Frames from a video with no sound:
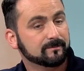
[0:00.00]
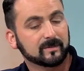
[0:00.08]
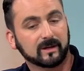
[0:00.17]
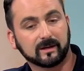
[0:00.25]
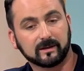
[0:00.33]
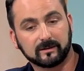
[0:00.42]

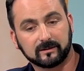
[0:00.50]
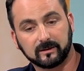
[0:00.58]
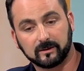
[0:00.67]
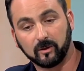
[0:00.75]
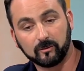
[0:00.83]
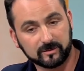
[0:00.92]

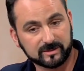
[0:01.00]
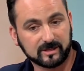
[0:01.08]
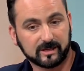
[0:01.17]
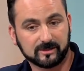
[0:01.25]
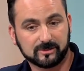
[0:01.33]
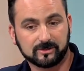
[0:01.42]
An
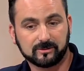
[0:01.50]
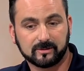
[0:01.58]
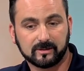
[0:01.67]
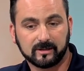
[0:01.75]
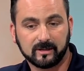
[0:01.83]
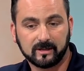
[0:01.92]
oversized
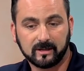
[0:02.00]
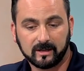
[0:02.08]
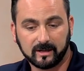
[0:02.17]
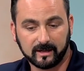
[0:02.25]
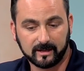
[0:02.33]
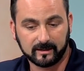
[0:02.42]
unit
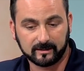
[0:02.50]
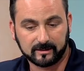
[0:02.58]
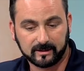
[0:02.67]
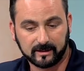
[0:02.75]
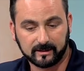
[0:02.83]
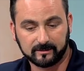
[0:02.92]

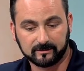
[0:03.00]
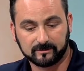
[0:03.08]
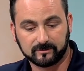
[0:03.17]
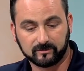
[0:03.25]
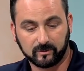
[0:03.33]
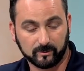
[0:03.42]
can
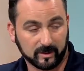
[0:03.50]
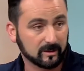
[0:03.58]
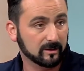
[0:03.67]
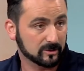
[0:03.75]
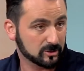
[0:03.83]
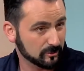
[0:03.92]
what we
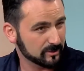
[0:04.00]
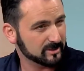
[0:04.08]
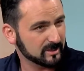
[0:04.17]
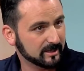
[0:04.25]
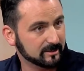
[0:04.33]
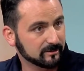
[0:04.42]
call short
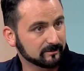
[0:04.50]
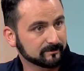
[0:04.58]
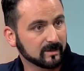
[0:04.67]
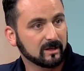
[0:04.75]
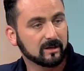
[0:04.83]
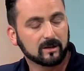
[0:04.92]
cycle,
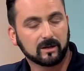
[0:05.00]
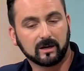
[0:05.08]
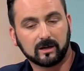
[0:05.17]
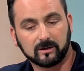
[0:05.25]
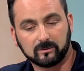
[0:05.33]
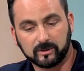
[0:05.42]

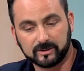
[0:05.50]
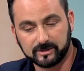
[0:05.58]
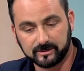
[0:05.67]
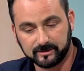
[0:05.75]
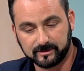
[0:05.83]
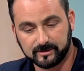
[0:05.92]
which
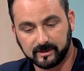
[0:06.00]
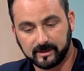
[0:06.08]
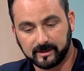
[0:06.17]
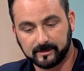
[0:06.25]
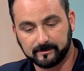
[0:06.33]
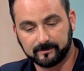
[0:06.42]
is
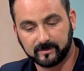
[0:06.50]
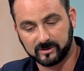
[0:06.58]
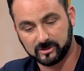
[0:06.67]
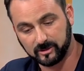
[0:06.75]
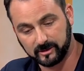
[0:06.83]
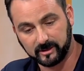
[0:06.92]

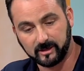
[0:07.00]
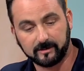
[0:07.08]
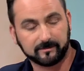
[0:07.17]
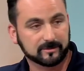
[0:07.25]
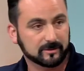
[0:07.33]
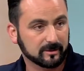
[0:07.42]
shutting
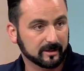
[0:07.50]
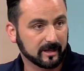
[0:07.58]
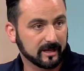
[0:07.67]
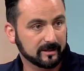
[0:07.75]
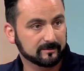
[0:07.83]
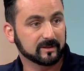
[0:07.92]
off and turning
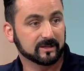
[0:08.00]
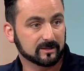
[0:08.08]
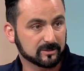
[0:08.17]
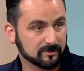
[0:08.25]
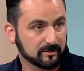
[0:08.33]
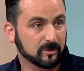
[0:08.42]
on. It
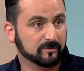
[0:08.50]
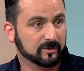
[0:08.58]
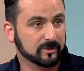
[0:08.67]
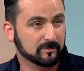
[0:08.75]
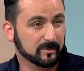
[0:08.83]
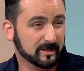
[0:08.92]
doesn't remove the
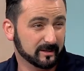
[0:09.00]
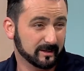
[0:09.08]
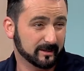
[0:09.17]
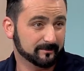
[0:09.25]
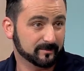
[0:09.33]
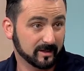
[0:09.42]

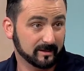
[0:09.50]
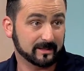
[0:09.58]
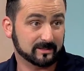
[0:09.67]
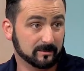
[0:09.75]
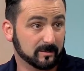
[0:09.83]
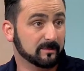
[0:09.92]
humidity, and
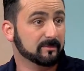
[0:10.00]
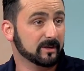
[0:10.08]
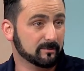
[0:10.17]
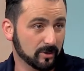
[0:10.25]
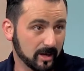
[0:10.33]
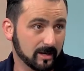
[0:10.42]
that's going to be a
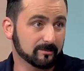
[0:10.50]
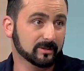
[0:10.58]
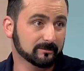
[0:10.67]
big problem.